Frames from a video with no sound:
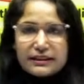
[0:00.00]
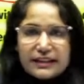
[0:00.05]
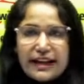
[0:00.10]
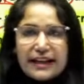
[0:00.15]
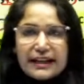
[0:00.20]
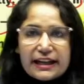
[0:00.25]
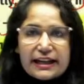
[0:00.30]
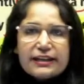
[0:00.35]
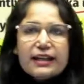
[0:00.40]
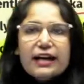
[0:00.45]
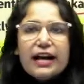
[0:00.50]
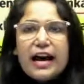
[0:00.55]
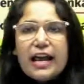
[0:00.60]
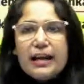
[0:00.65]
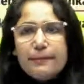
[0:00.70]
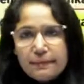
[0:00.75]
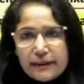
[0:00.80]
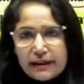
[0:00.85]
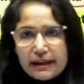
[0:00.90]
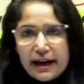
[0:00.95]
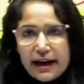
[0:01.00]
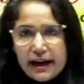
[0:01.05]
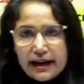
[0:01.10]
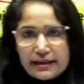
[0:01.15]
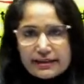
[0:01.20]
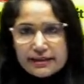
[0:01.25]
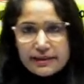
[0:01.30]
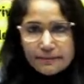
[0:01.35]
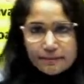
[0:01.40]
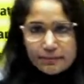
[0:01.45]
taking the helping
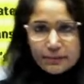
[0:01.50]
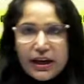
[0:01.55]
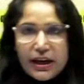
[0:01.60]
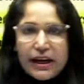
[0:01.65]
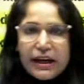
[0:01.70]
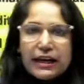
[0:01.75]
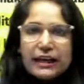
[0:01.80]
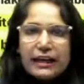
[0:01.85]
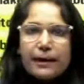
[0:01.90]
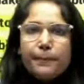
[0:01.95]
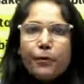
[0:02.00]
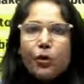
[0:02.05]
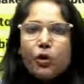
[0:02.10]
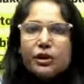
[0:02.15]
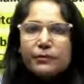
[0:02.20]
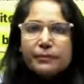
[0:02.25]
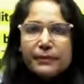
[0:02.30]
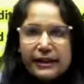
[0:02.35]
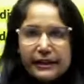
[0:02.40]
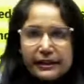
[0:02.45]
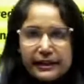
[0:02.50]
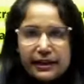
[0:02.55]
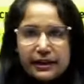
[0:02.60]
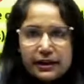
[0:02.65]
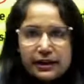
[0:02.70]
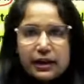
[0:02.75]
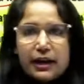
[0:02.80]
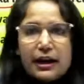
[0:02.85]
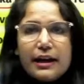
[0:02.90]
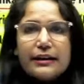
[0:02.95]
hands in a board
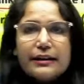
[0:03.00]
meeting,